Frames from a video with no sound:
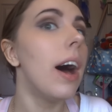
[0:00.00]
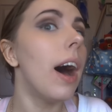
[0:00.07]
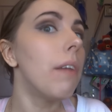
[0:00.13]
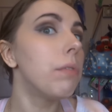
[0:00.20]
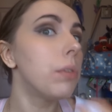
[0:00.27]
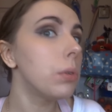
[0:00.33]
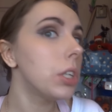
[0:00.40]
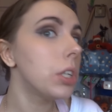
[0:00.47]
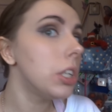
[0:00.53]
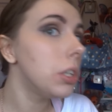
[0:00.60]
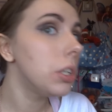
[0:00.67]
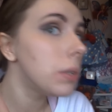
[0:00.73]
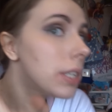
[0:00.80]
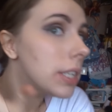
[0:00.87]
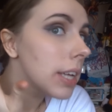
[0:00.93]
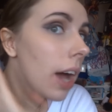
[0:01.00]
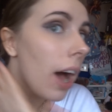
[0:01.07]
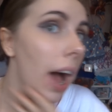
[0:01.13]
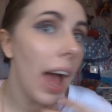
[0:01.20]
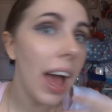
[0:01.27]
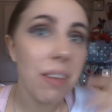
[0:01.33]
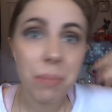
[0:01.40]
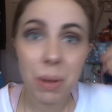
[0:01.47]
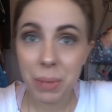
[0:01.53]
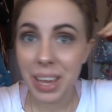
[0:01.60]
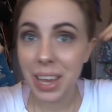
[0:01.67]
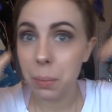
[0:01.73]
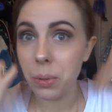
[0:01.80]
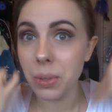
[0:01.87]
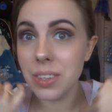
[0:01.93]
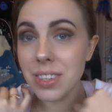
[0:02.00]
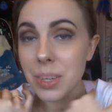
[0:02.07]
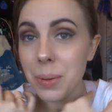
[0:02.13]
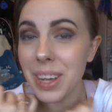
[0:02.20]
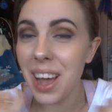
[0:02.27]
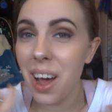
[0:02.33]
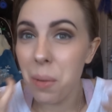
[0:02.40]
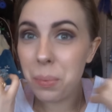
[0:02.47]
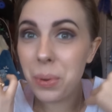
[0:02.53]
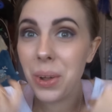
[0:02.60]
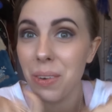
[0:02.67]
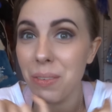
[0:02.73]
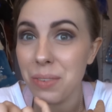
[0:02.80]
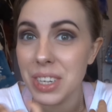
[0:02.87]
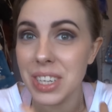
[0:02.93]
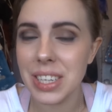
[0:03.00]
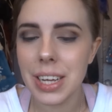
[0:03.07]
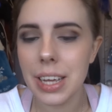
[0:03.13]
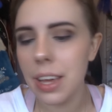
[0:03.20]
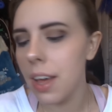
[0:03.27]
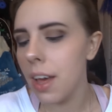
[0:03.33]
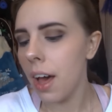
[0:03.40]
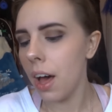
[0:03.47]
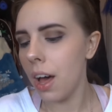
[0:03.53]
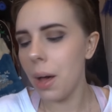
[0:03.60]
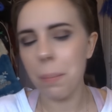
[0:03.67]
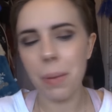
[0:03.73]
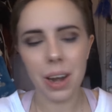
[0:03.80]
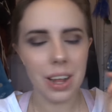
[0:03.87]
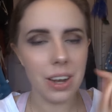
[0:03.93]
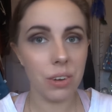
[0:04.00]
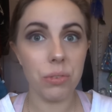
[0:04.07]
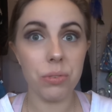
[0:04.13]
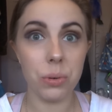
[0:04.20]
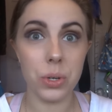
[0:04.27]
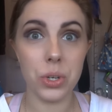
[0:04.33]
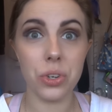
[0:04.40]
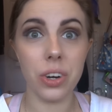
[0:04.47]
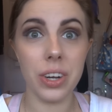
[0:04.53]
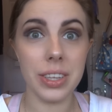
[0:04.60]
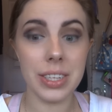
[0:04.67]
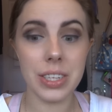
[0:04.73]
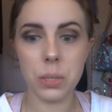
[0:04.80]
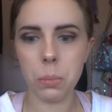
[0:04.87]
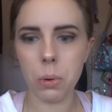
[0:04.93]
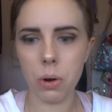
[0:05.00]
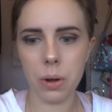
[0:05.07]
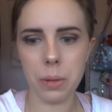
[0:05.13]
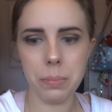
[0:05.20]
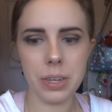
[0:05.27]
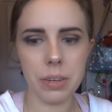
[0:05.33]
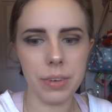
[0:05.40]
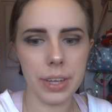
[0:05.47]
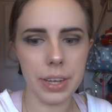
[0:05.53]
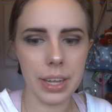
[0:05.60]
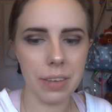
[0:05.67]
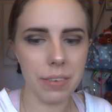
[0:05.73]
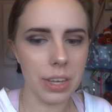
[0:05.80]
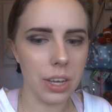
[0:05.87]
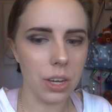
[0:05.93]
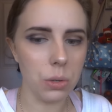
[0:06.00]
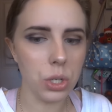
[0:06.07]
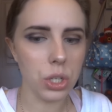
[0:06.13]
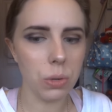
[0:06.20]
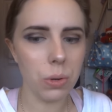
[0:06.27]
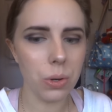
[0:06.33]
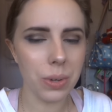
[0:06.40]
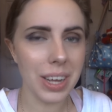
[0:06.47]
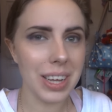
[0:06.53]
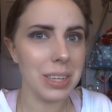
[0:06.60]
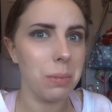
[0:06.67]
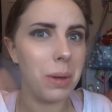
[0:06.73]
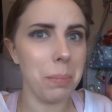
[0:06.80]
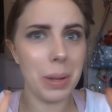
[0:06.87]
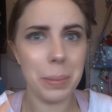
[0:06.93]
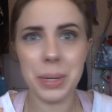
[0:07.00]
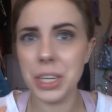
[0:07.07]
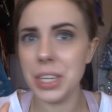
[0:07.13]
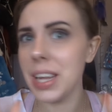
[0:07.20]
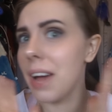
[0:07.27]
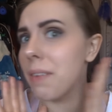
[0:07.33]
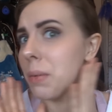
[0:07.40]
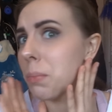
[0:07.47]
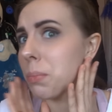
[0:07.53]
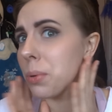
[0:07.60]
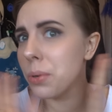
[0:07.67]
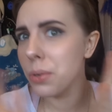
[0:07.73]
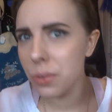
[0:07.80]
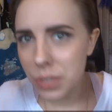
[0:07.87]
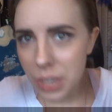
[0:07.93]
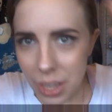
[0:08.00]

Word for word: Unfortunately, as you can see, I have my makeup on, so I can't put it on for today, uh, but I look forward to trying this tomorrow. I'm definitely going to give it a go, so long as my blemishes have improved.